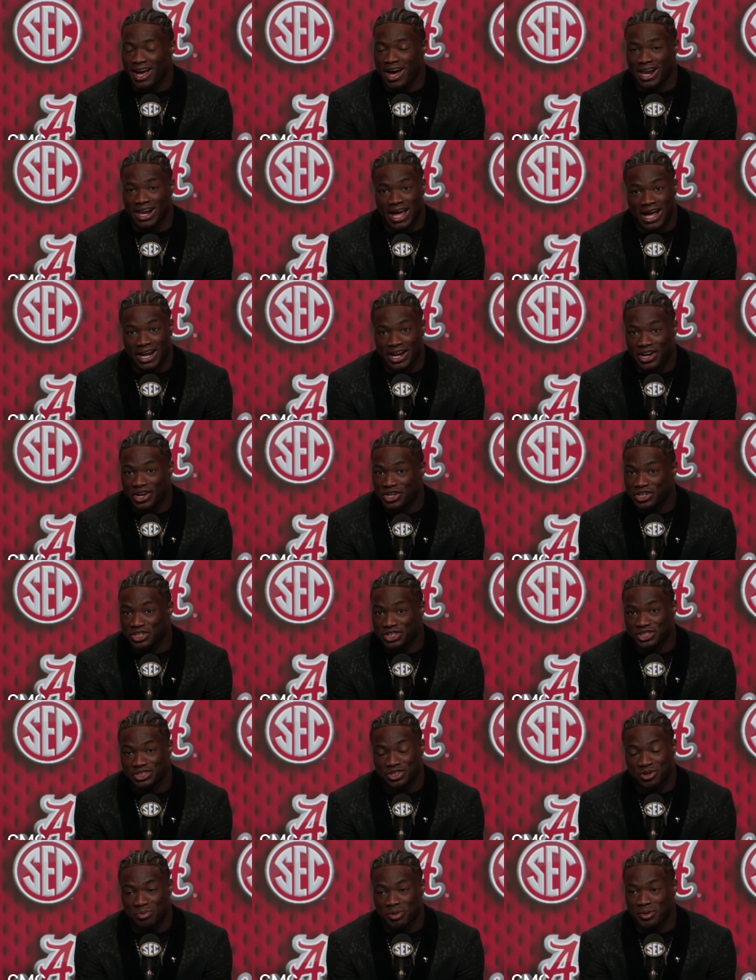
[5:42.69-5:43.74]
a lot of
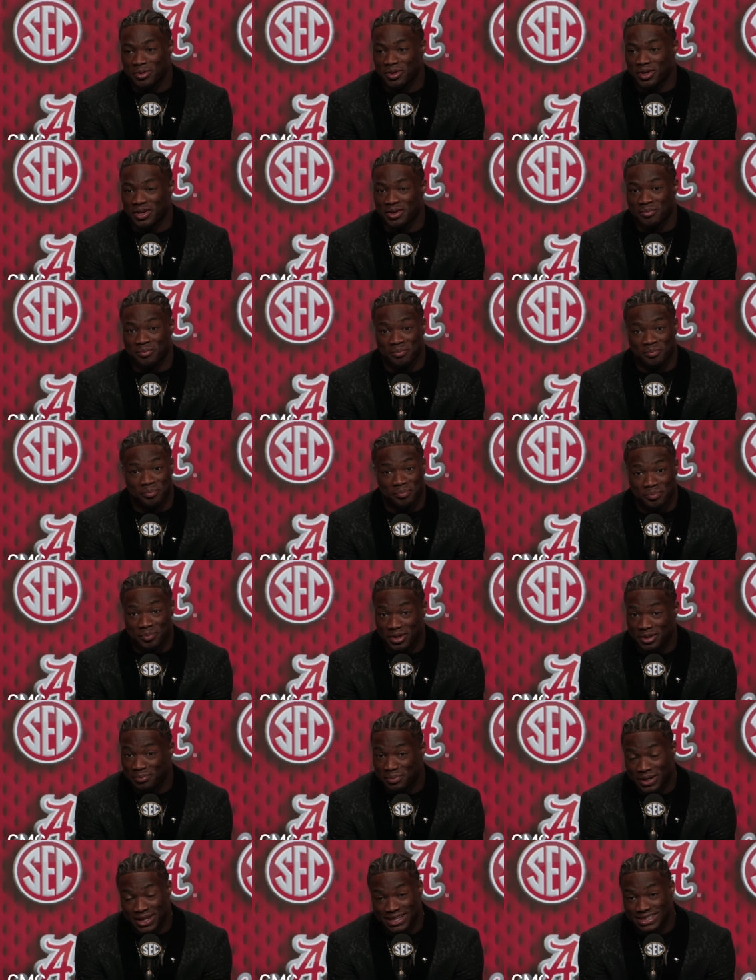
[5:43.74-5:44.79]
energy is gonna be
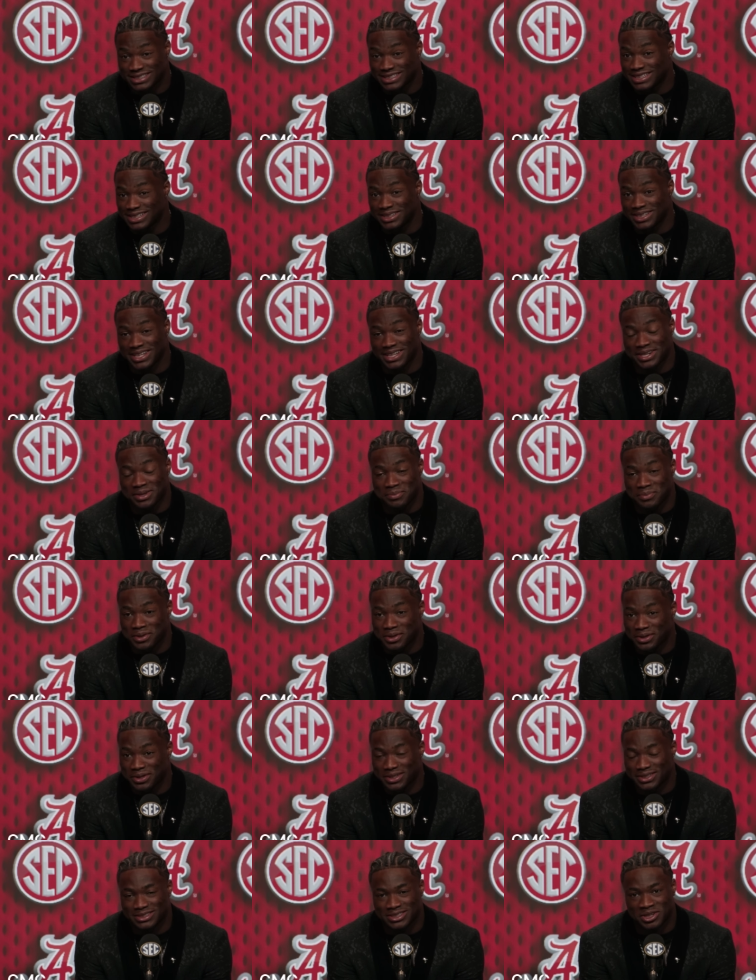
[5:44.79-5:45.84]
be placed in the in the building.